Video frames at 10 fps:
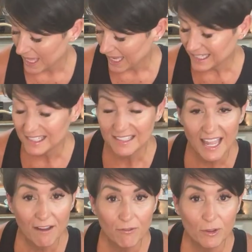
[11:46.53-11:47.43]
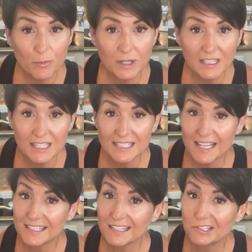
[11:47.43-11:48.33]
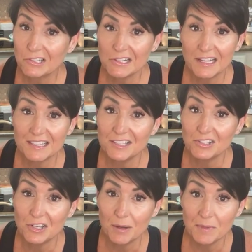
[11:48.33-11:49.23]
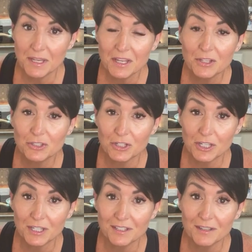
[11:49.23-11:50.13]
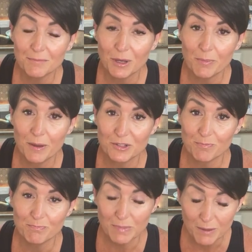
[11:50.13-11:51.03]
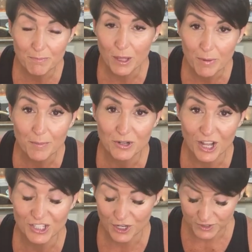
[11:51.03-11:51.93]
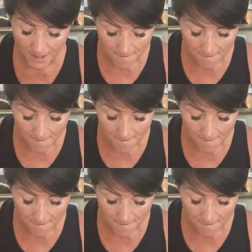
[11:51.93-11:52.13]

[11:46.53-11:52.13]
And today for the Brinkleys, it's going to look like these yummy chicken bell pepper nachos.